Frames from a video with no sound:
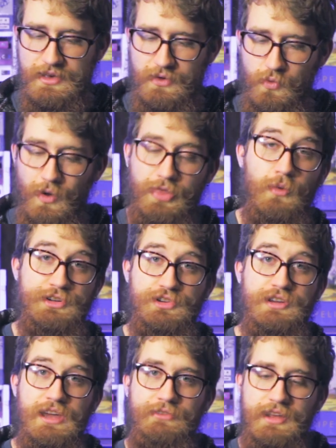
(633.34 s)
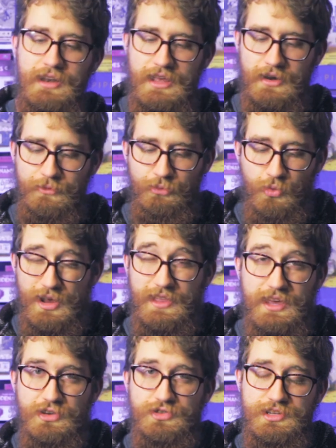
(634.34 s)
with what you're given in a
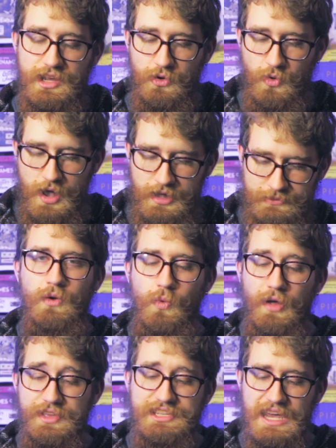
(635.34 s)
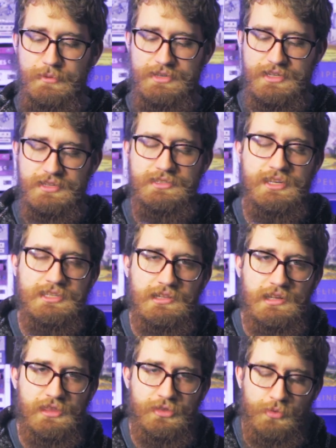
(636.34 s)
really interesting way. While this game is
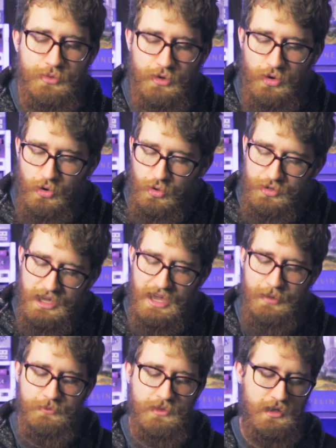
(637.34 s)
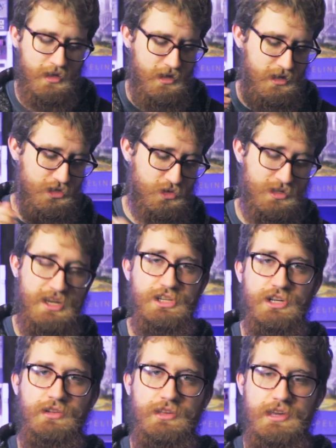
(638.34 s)
consistently through the whole game
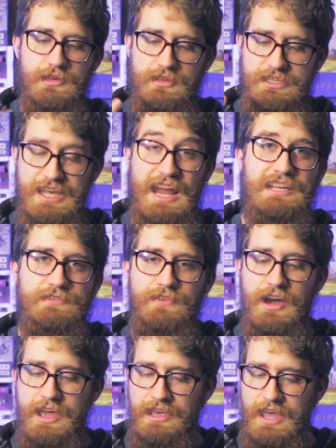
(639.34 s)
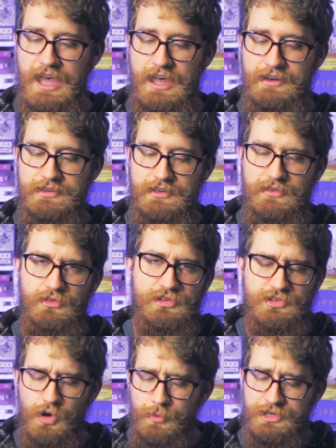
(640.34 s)
strategically satisfying and there's
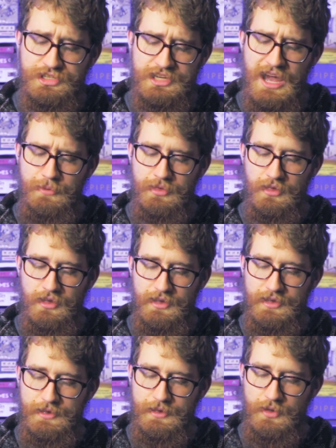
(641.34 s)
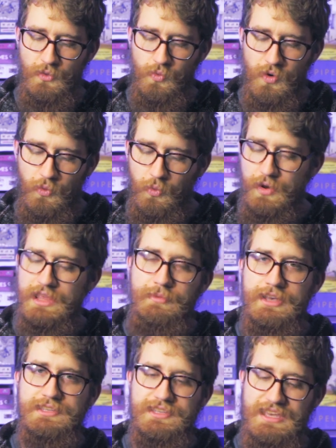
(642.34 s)
so much depth, what really
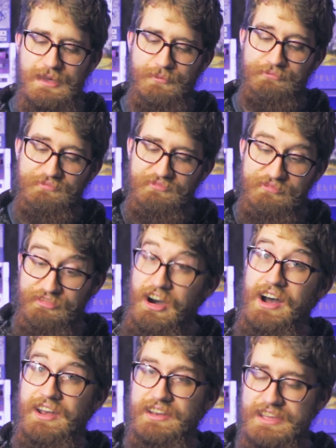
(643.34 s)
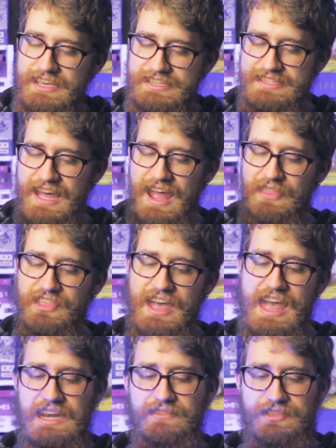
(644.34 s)
makes this game fun is that at the
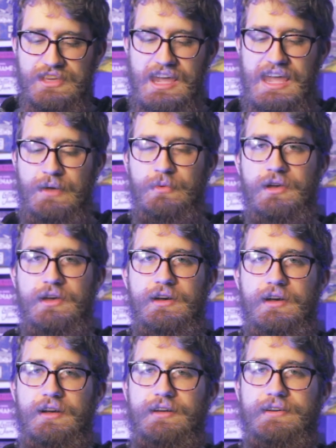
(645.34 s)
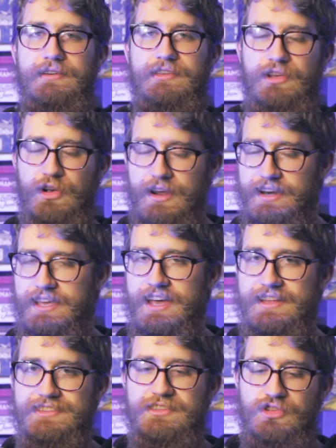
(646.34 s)
end of the game, you're gonna
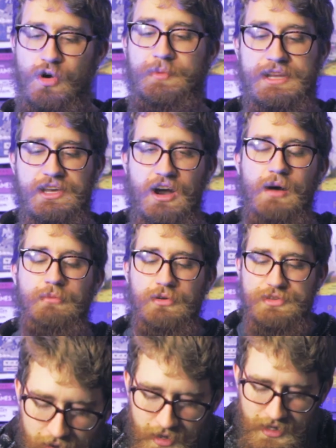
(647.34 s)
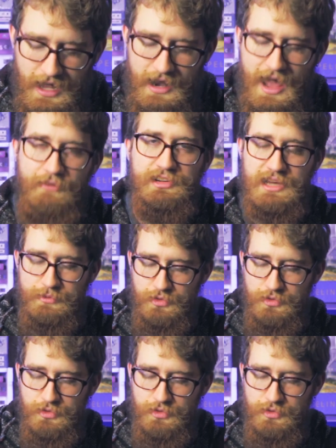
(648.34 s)
get so many combos. Again, every time you